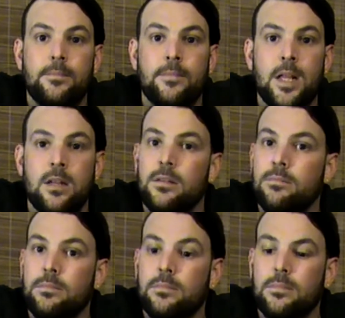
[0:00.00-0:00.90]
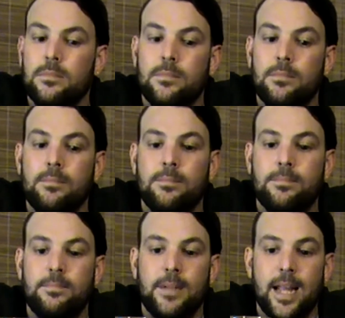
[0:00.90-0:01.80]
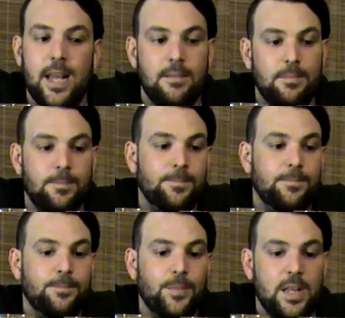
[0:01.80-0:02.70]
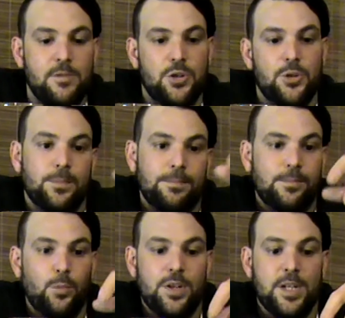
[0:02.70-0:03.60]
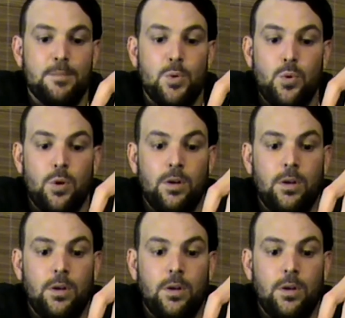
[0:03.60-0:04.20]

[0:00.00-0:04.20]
Yeah, again, leaves you wanting more.